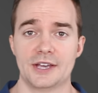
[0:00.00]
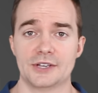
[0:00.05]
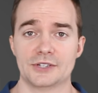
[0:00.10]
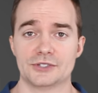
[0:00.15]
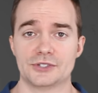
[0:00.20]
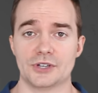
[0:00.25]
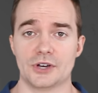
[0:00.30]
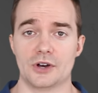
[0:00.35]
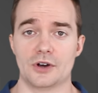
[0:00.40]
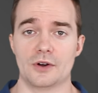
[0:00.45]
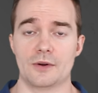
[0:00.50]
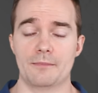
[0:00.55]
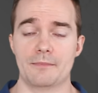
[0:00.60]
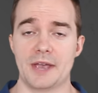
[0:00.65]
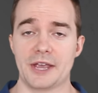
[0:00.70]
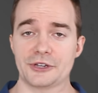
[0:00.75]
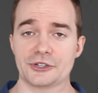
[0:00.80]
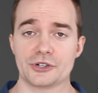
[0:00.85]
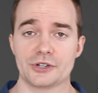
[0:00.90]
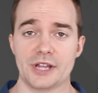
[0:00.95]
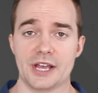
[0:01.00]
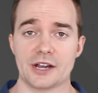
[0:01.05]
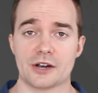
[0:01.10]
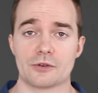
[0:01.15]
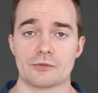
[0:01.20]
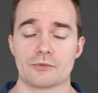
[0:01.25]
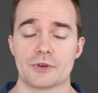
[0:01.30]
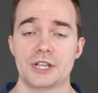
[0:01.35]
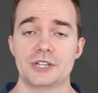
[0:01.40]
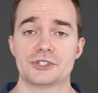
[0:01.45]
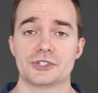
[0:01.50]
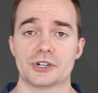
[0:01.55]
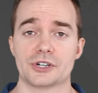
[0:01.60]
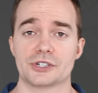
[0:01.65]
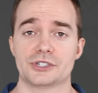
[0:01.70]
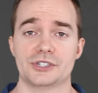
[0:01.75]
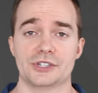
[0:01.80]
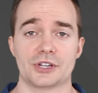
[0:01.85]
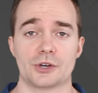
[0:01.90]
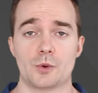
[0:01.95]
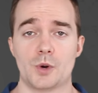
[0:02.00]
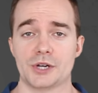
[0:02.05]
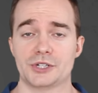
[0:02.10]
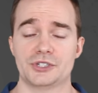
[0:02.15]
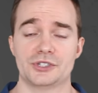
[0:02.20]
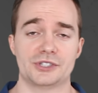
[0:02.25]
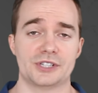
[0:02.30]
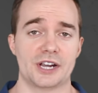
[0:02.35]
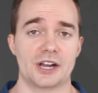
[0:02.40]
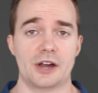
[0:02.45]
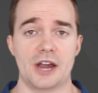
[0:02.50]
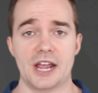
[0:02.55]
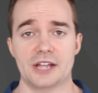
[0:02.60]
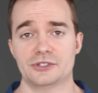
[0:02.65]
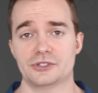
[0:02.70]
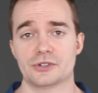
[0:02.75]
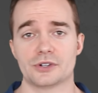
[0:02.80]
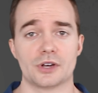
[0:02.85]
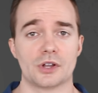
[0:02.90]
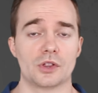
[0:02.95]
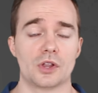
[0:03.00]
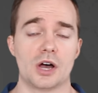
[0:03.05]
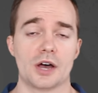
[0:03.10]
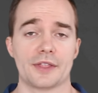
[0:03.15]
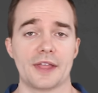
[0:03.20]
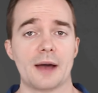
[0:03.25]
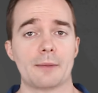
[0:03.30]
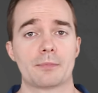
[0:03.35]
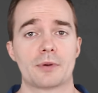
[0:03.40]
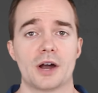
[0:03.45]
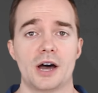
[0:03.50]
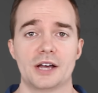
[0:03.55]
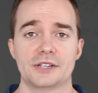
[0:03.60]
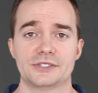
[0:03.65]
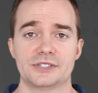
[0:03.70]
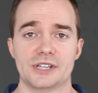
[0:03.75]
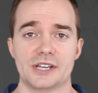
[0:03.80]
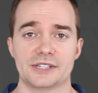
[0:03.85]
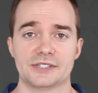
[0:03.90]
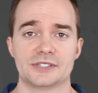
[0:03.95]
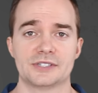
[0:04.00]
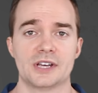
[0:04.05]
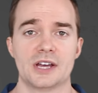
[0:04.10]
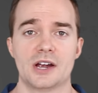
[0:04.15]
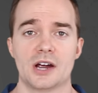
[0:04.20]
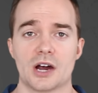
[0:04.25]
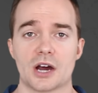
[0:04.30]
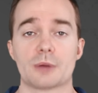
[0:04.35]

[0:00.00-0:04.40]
So make sure that your research and the questions that you're answering along that process